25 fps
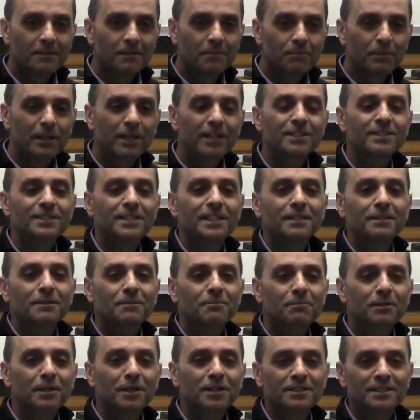Because
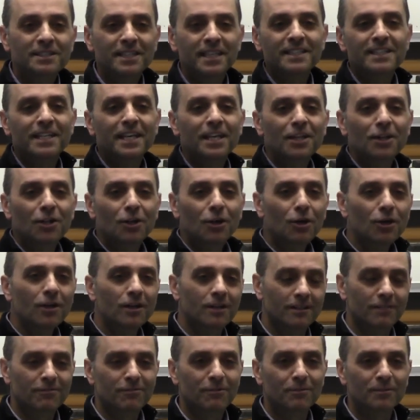because then they
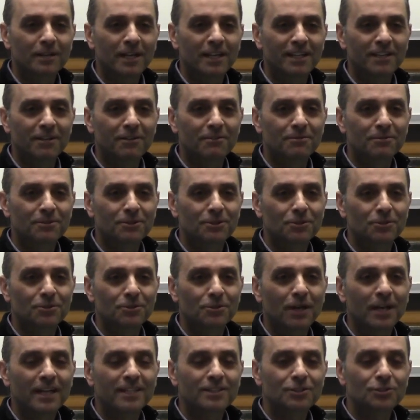learn from that. So so
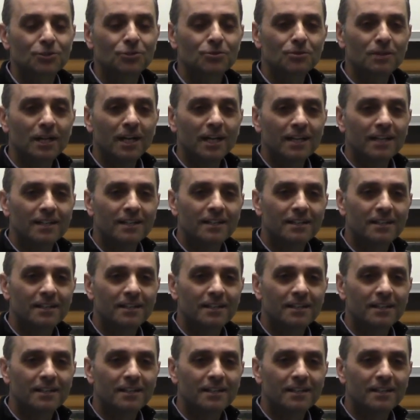as soon as.